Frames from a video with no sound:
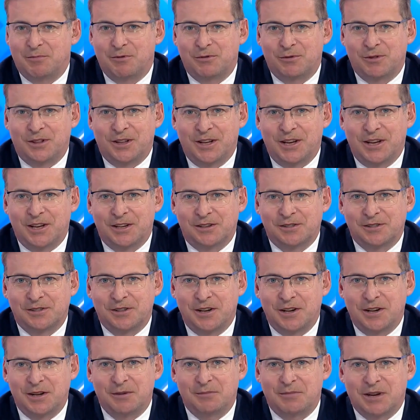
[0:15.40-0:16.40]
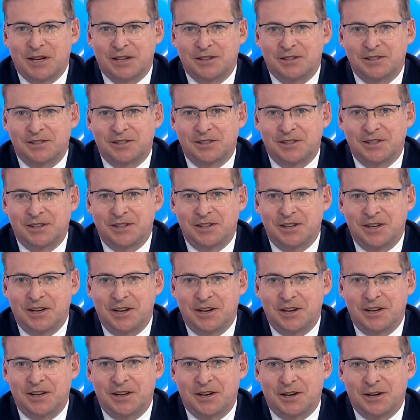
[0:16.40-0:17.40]
airport lounge, heading back to Sydney,
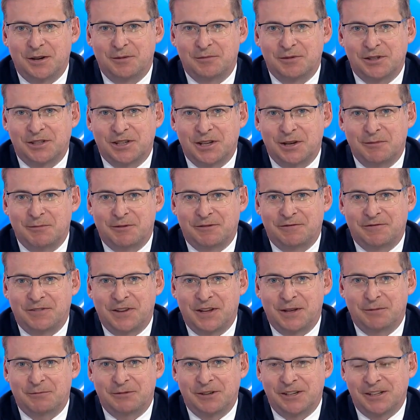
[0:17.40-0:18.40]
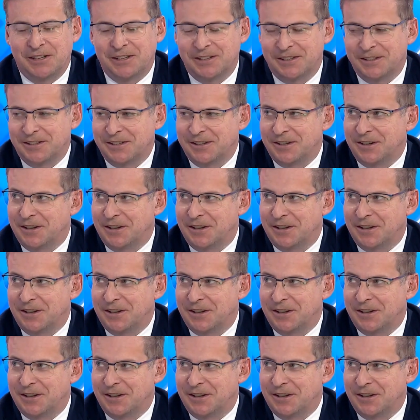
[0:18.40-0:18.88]
heading home to see my family.